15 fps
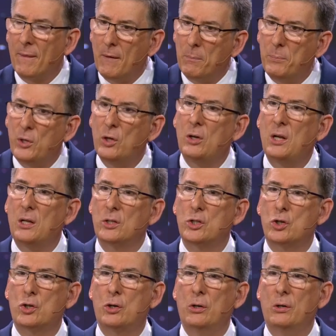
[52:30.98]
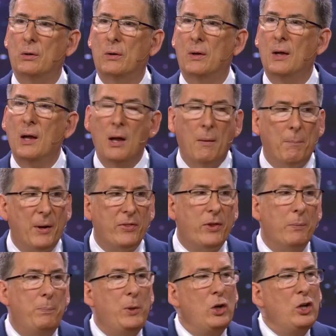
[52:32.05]
The beauty is true. But
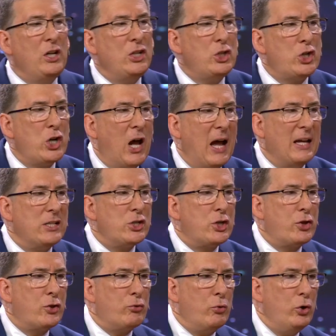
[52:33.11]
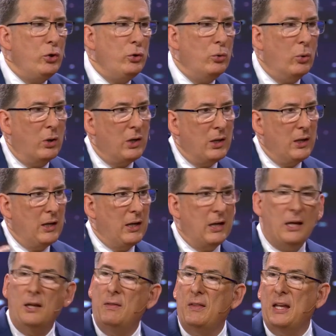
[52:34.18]
the beauty shines through
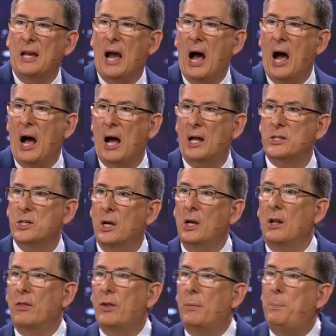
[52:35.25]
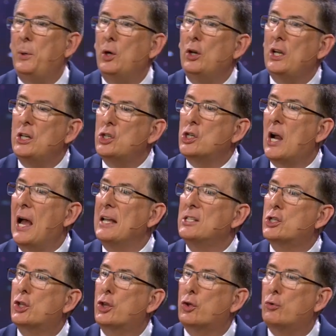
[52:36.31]
in the art, the beauty
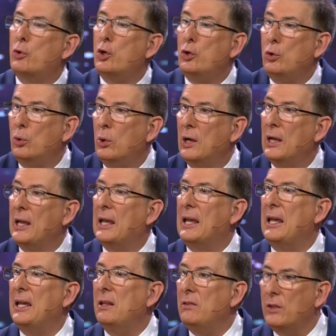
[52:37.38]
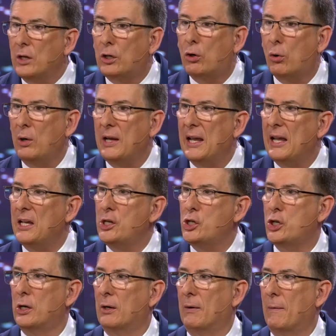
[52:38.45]
shines through in the
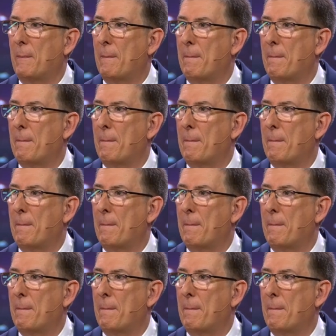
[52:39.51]
creation,